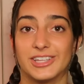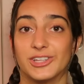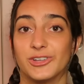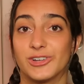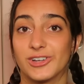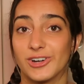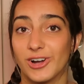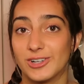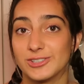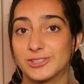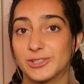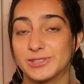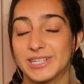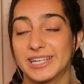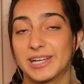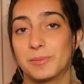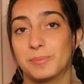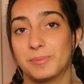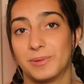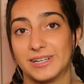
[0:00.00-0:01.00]
You could also
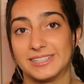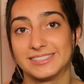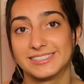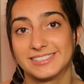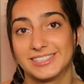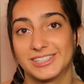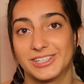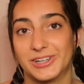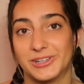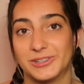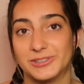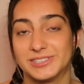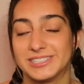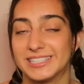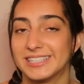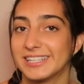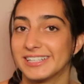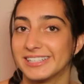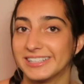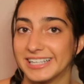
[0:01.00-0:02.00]
take a bus to go
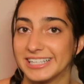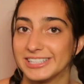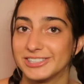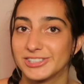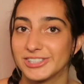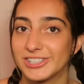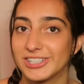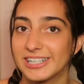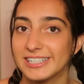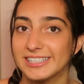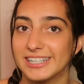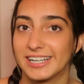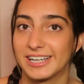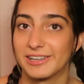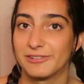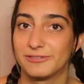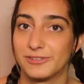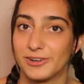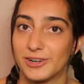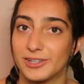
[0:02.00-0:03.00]
see the glacier in
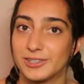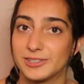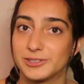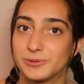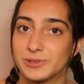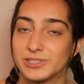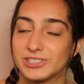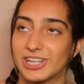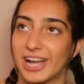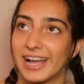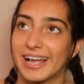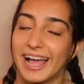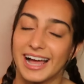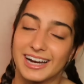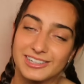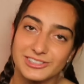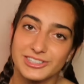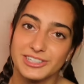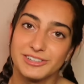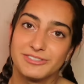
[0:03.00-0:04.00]
Nugget Falls, which I
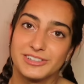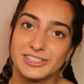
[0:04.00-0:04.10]
actually